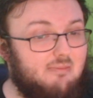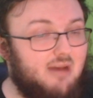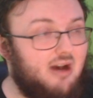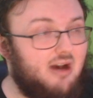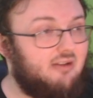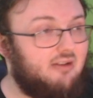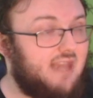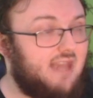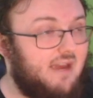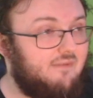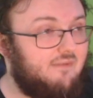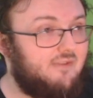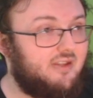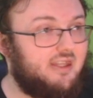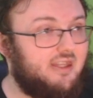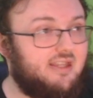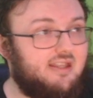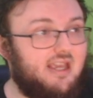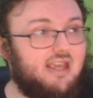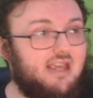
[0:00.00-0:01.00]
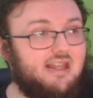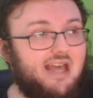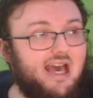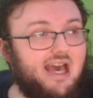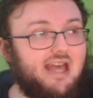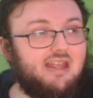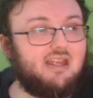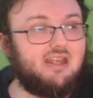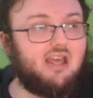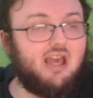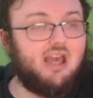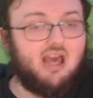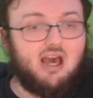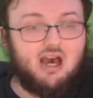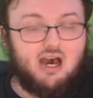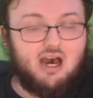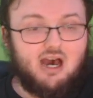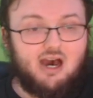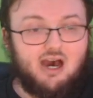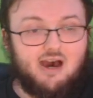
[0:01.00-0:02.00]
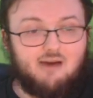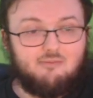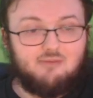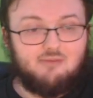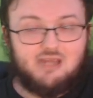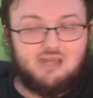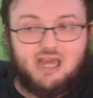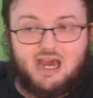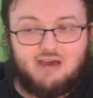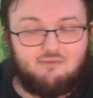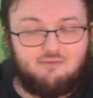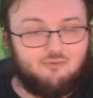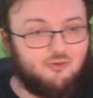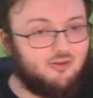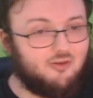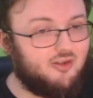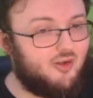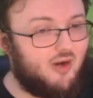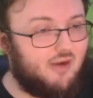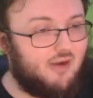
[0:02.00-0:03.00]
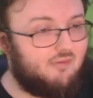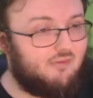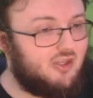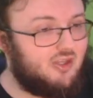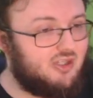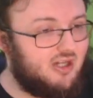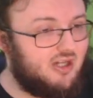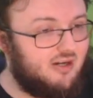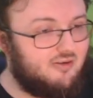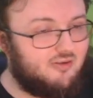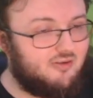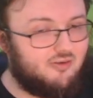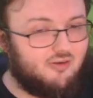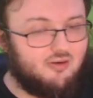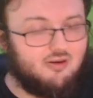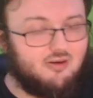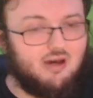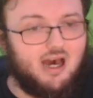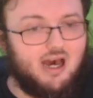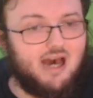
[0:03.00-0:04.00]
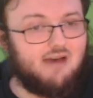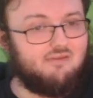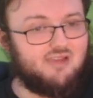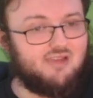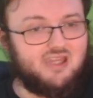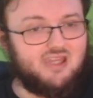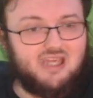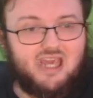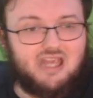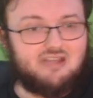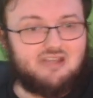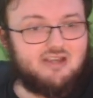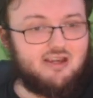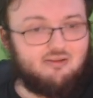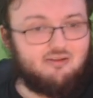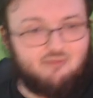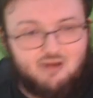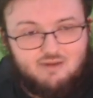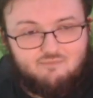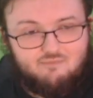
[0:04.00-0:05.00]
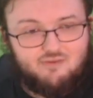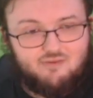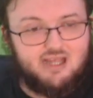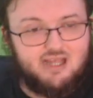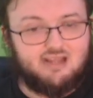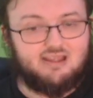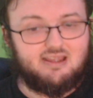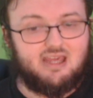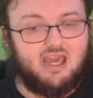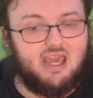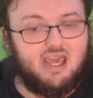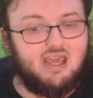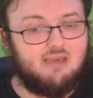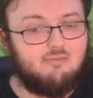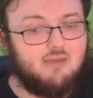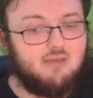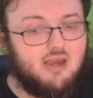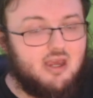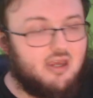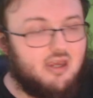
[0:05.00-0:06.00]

I'll definitely say that. We have Ruler of the Jungle, obviously AJ Green for this game.